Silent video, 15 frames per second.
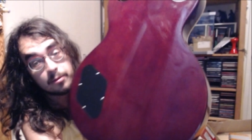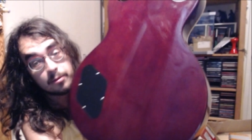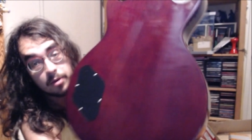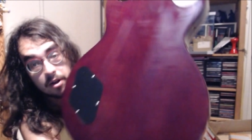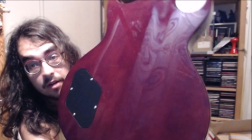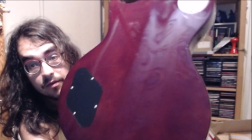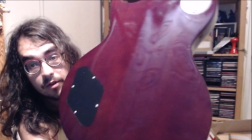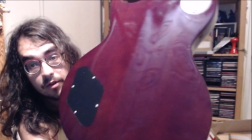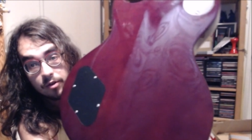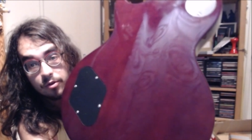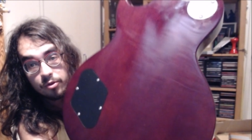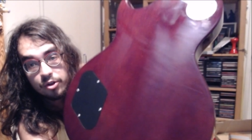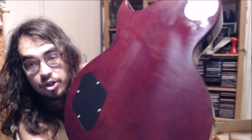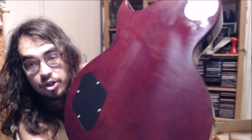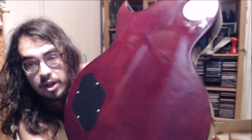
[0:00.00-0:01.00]
but if you
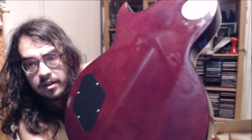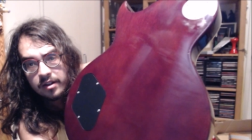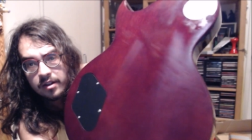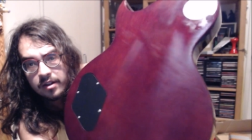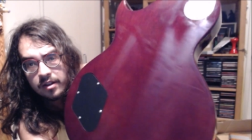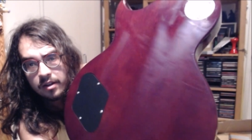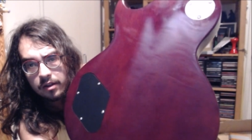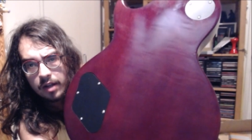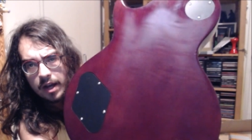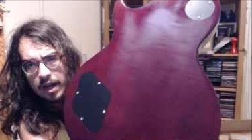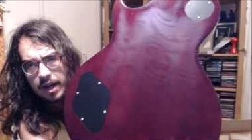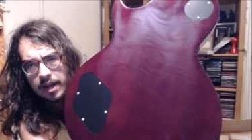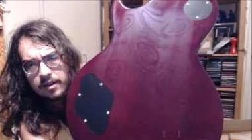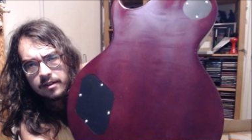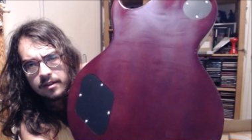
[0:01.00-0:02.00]
shine it in the
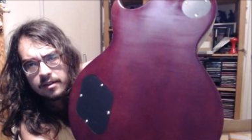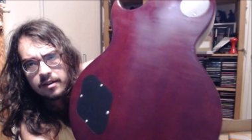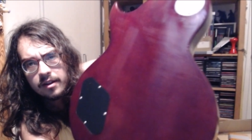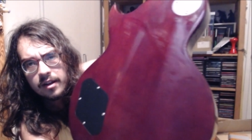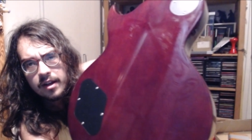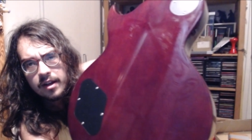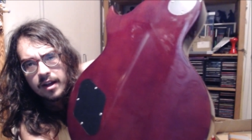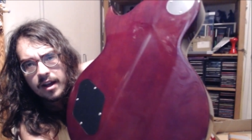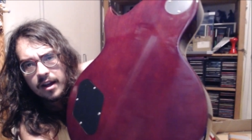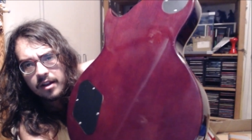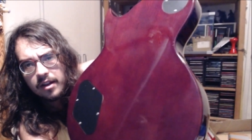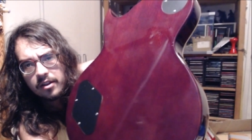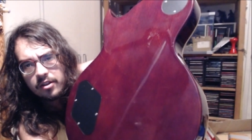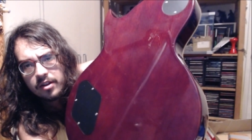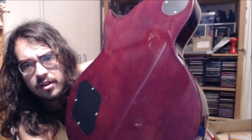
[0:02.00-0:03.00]
light, and
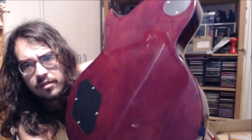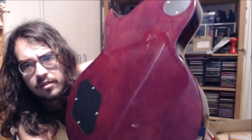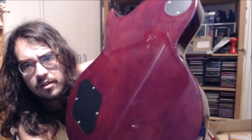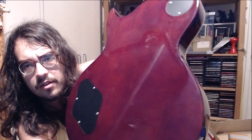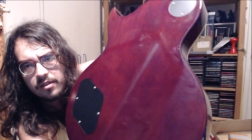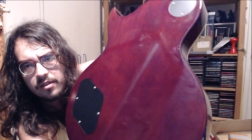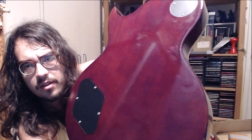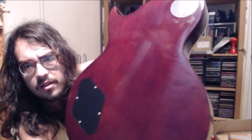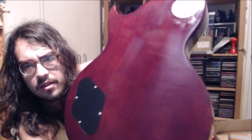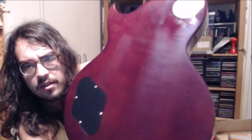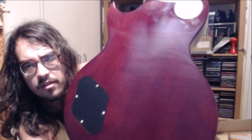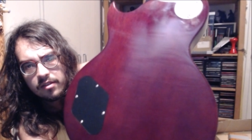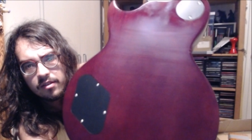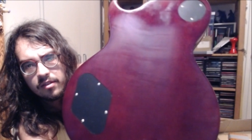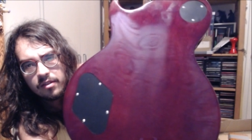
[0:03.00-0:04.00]
you can definitely see
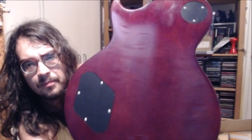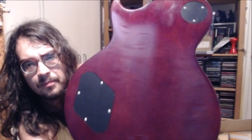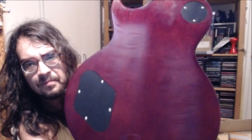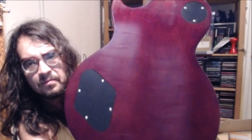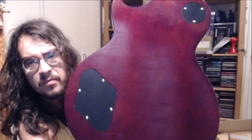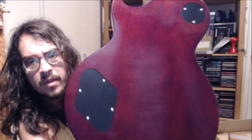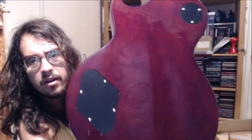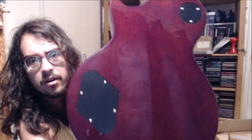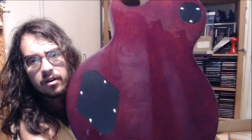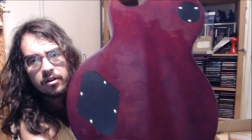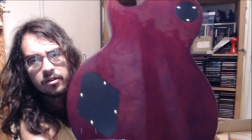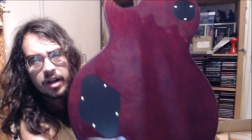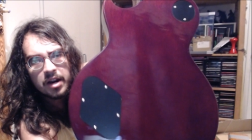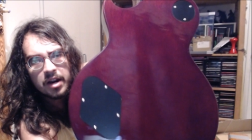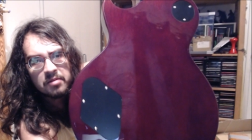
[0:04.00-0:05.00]
this on
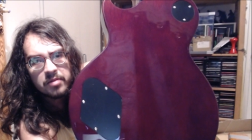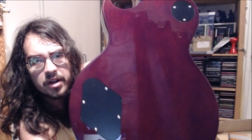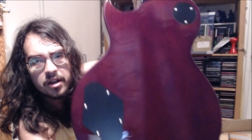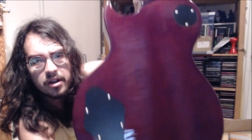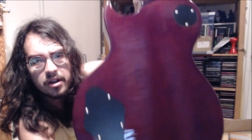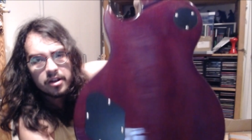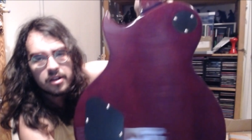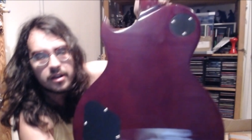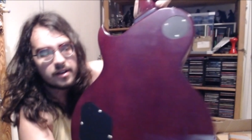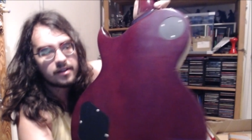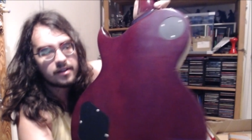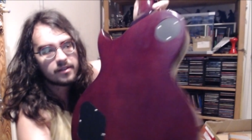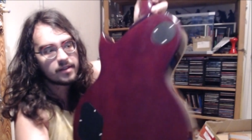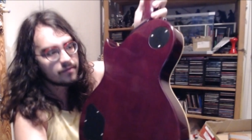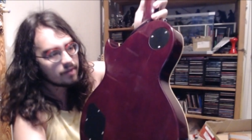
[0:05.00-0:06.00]
camera here, it
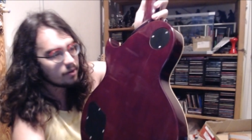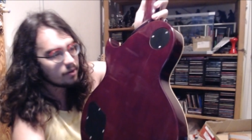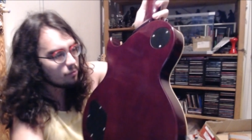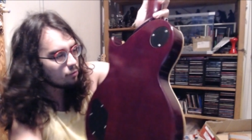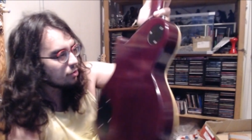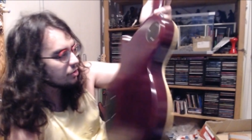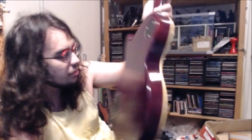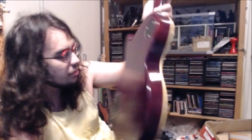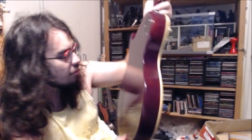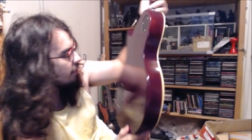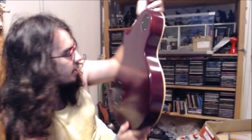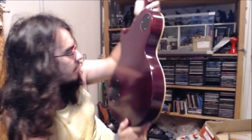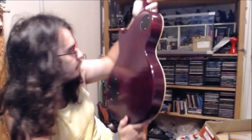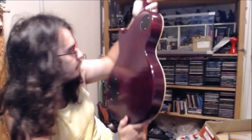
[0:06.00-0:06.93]
does have that wood grain